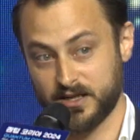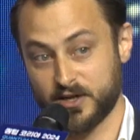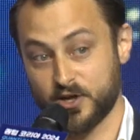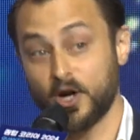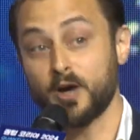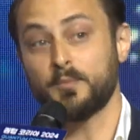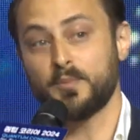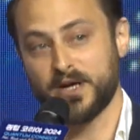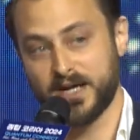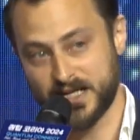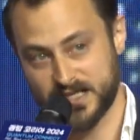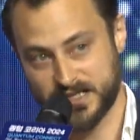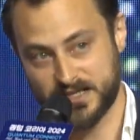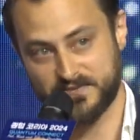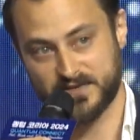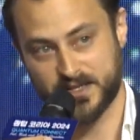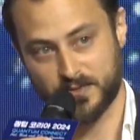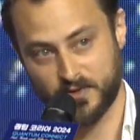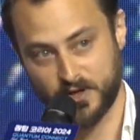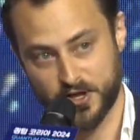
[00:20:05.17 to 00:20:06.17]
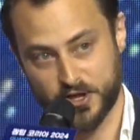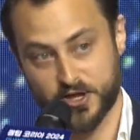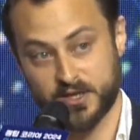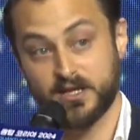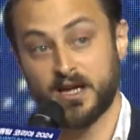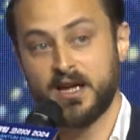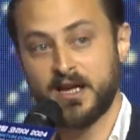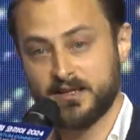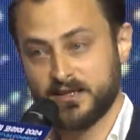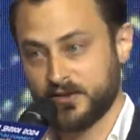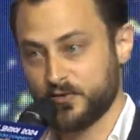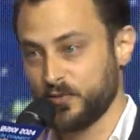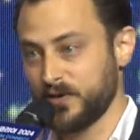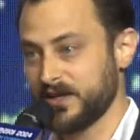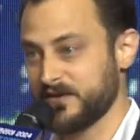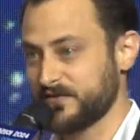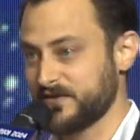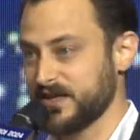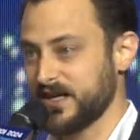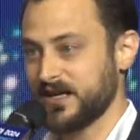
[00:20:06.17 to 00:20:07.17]
comprehensive simulation that we
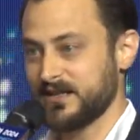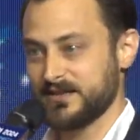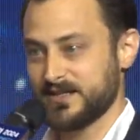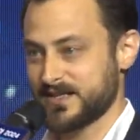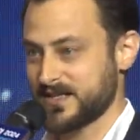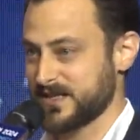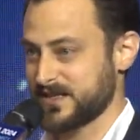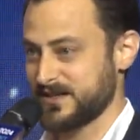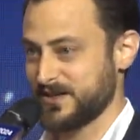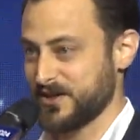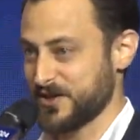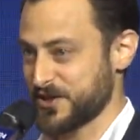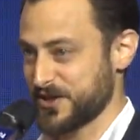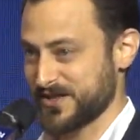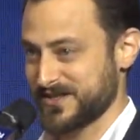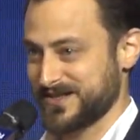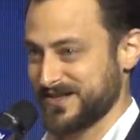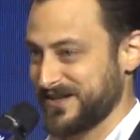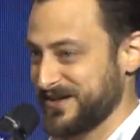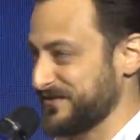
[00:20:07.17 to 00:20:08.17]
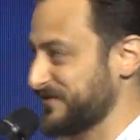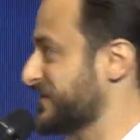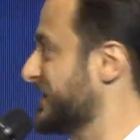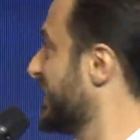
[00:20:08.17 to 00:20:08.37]
have done. This is not just kind of,